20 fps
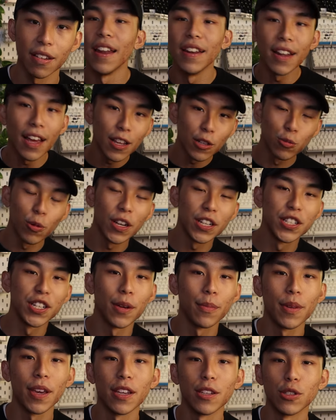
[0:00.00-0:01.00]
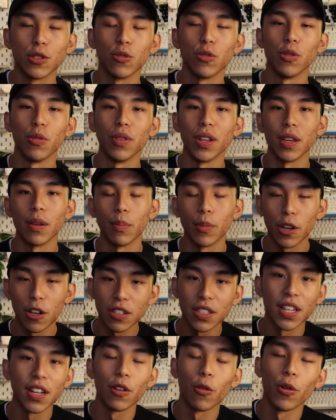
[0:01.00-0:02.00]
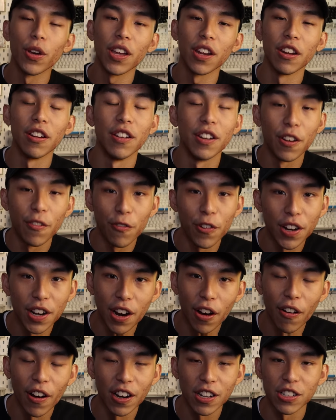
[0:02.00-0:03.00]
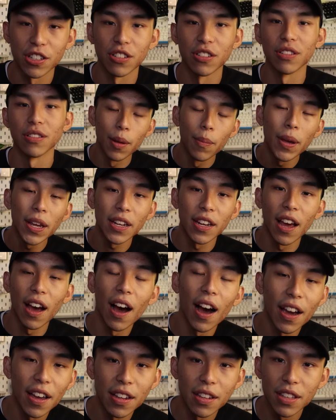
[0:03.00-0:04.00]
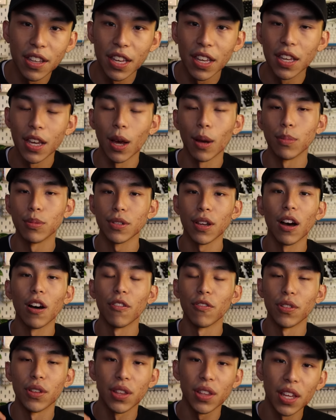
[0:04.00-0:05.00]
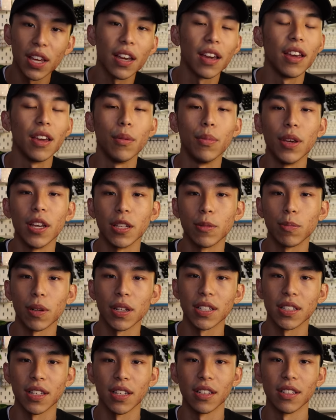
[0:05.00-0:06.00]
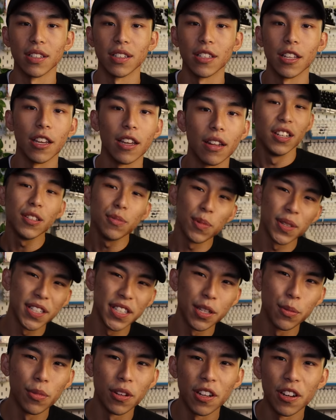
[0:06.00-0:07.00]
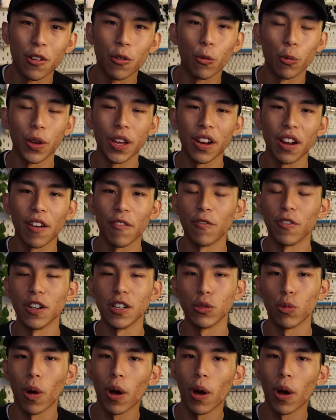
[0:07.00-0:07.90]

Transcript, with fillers: And that is why GMK is so unique, because they're going in a different direction. They make their high-end keycaps out of thick ABS plastic instead. This may seem a little weird at first.